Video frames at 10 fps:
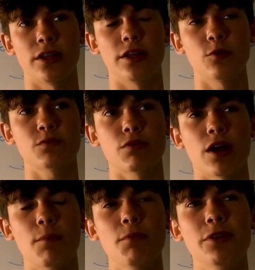It was
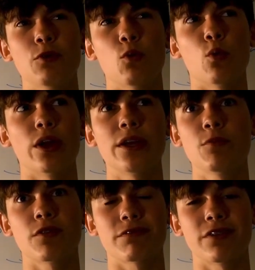probably way
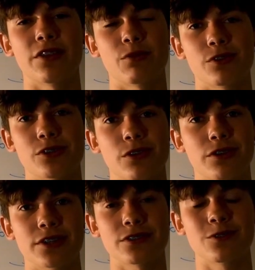more fun than what you
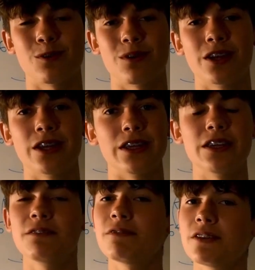learned at school.
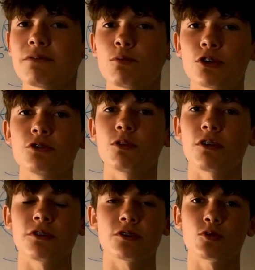Even if what you
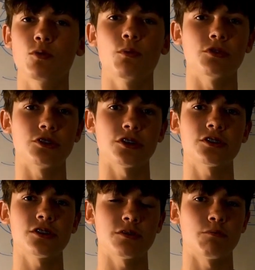learned at school was
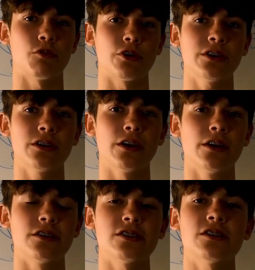just as important,
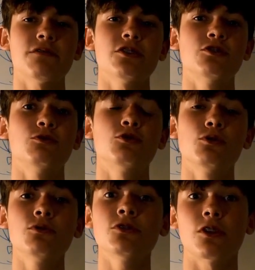the stuff that you
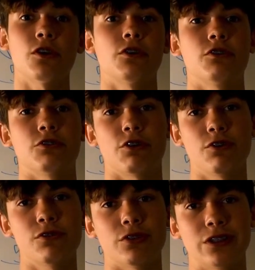choose to learn on your
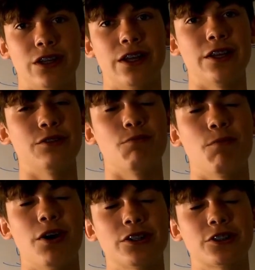own is
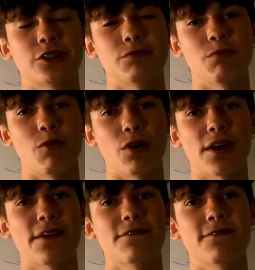much
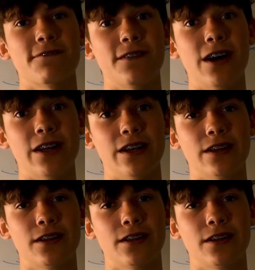more fun.